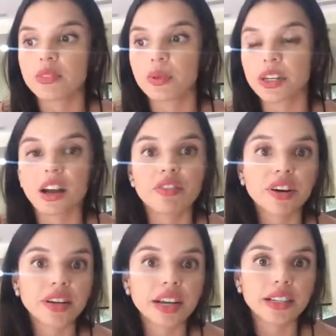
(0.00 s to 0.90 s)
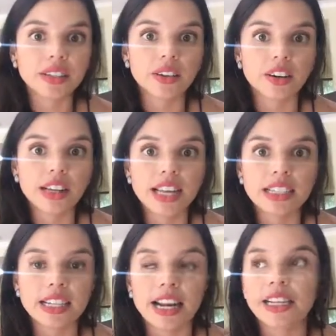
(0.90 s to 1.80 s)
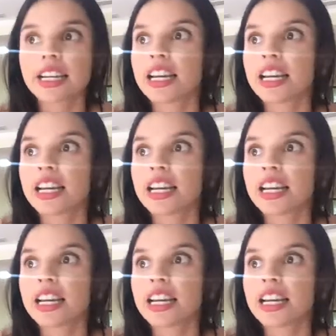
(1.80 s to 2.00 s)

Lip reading: were not very nice to her last night,